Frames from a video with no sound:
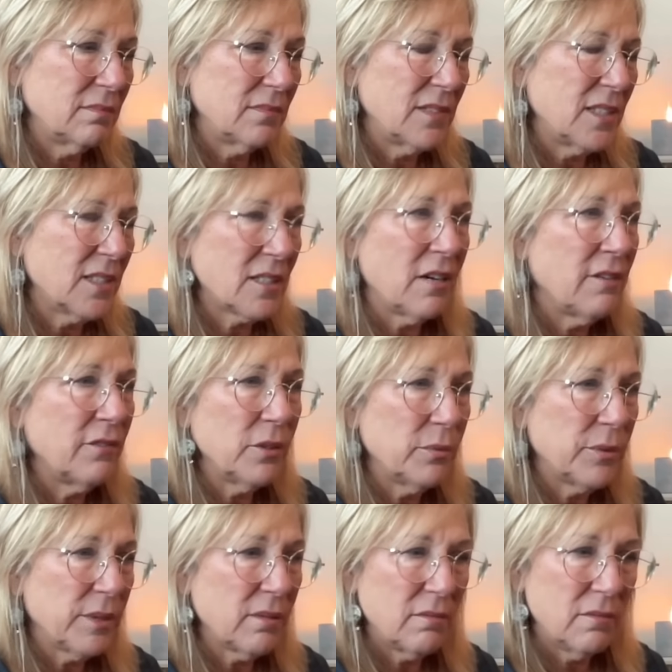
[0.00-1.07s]
it's covered
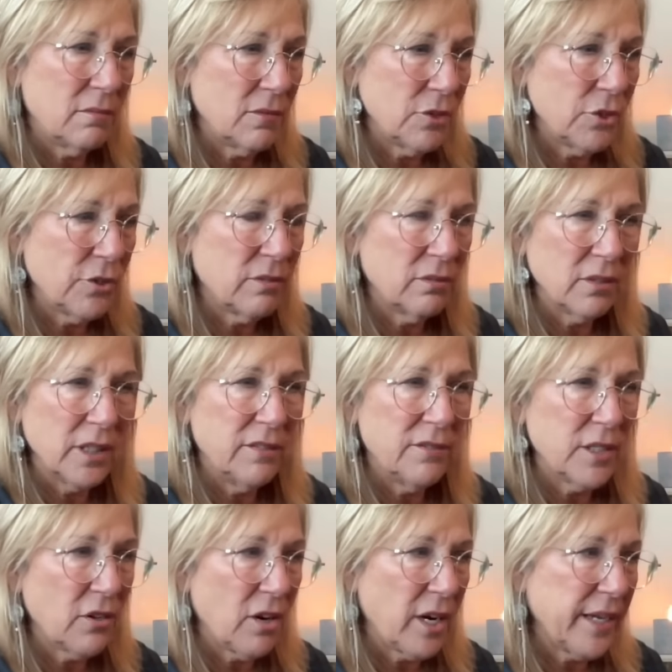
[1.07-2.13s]
with dirt and leaves
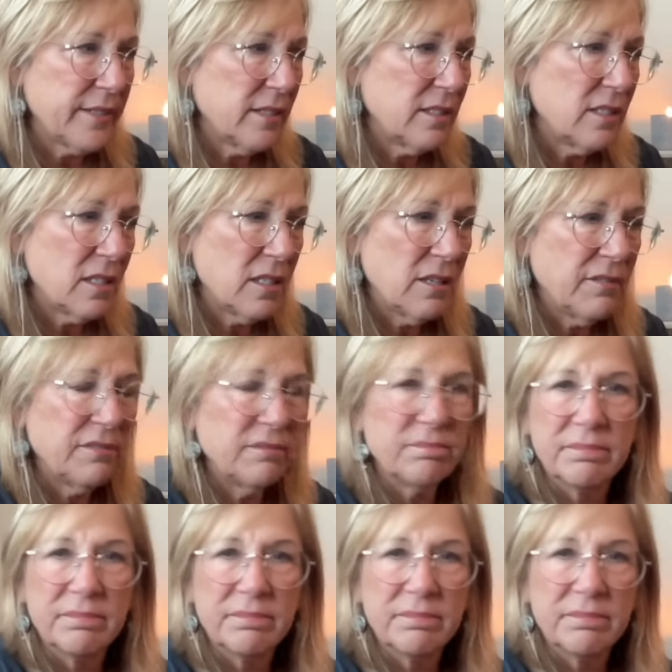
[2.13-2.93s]
and grass and stuff.